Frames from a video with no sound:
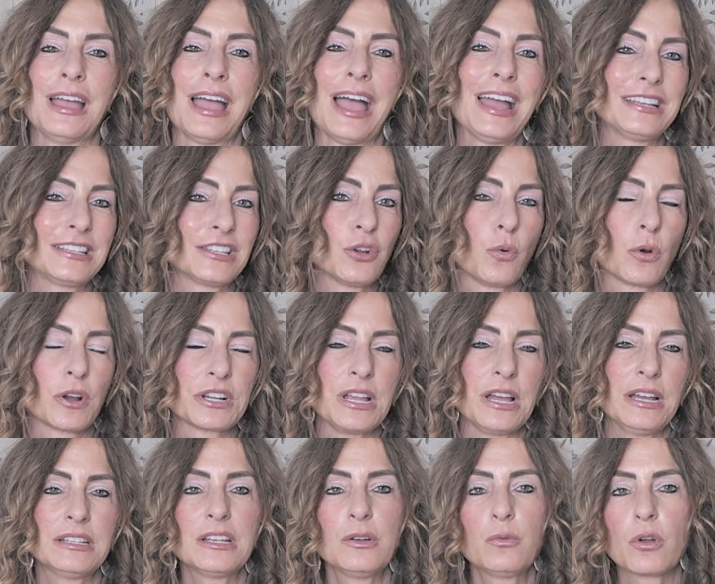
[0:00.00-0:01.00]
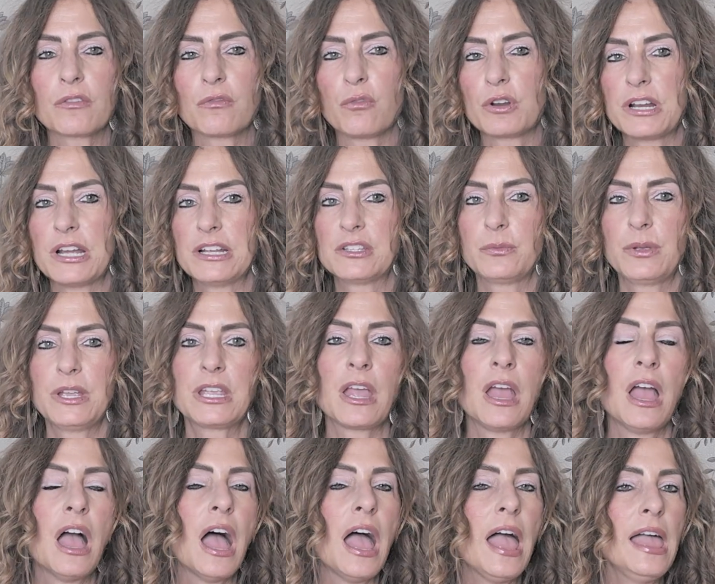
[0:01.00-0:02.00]
I still work nights. I work 4 nights a week.
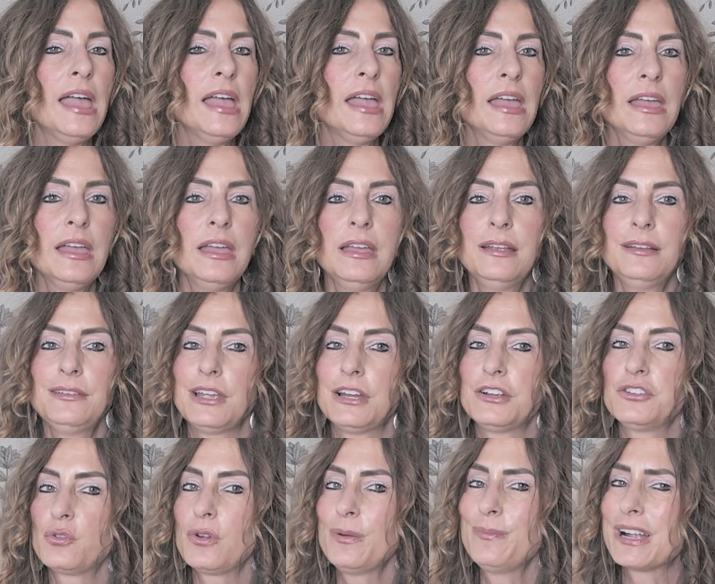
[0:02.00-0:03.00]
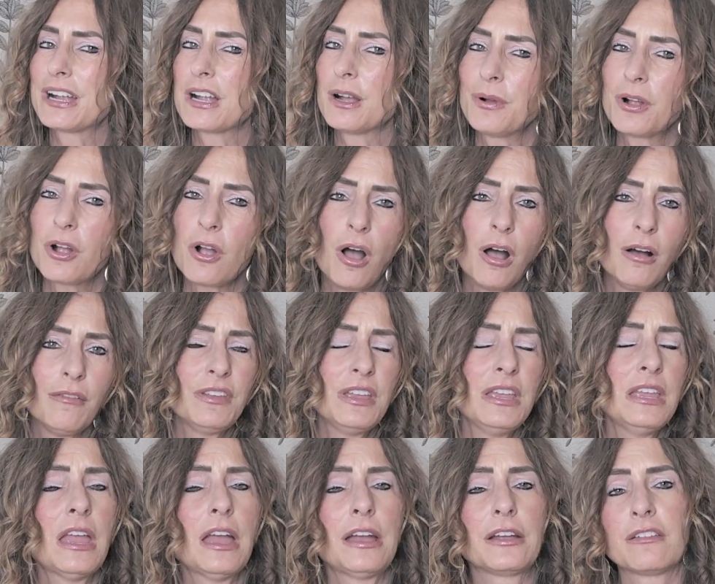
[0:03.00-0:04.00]
And enjoy my cup of
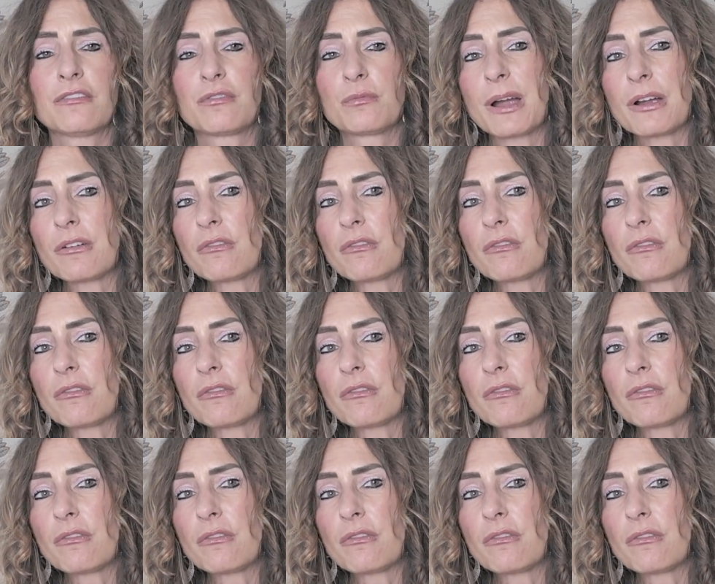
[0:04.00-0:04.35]
coffee. I go for my